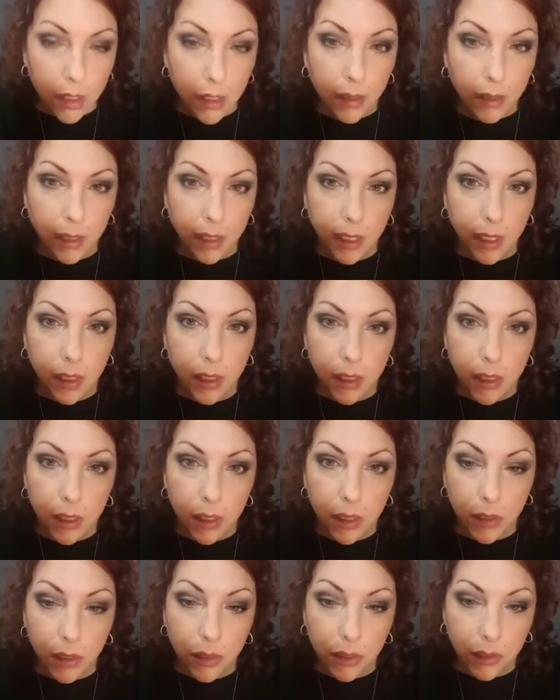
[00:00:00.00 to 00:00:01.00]
Like
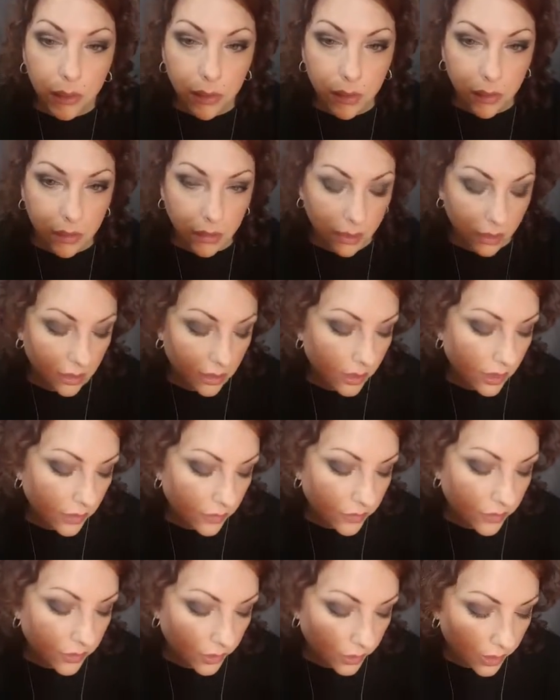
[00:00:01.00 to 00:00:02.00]
it
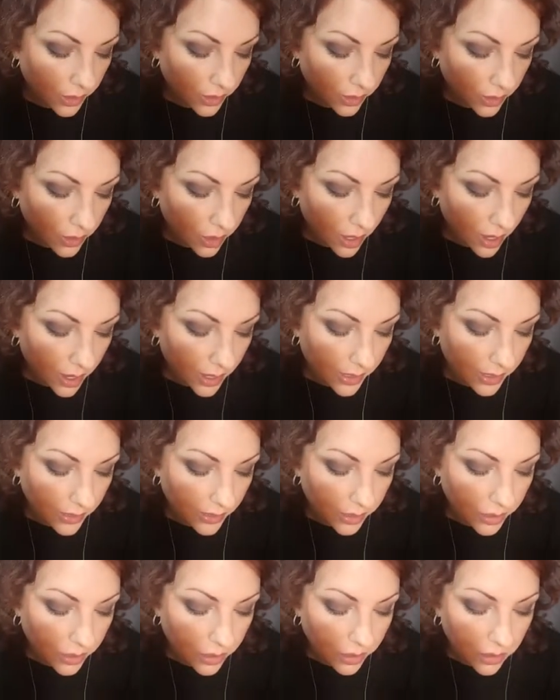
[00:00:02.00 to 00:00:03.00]
doesn't feel like your eye
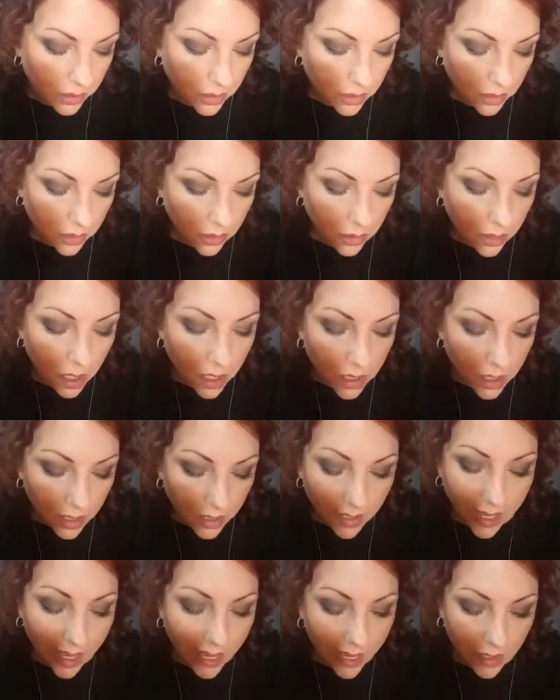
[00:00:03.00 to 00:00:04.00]
is just
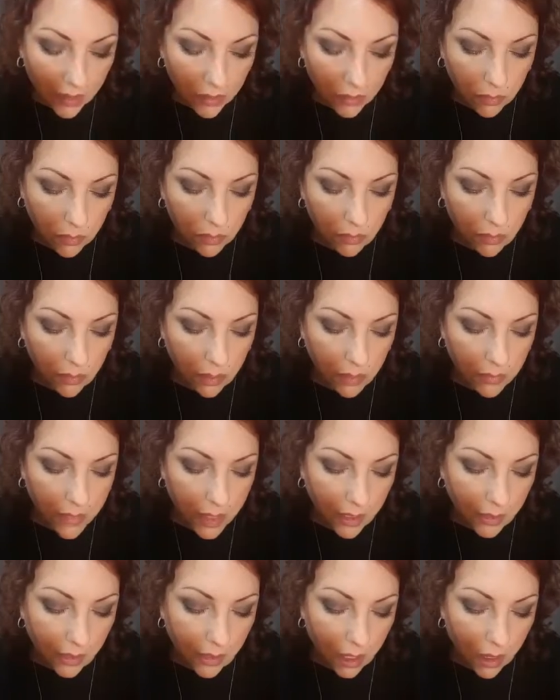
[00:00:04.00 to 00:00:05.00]
caked with
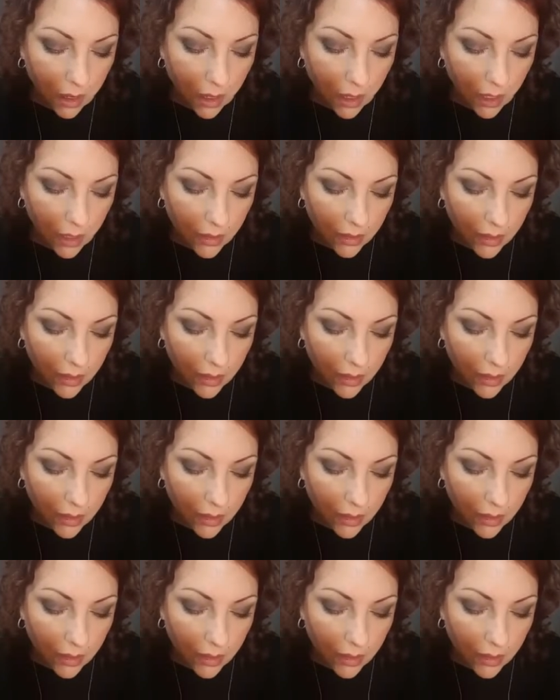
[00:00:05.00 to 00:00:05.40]
mascara.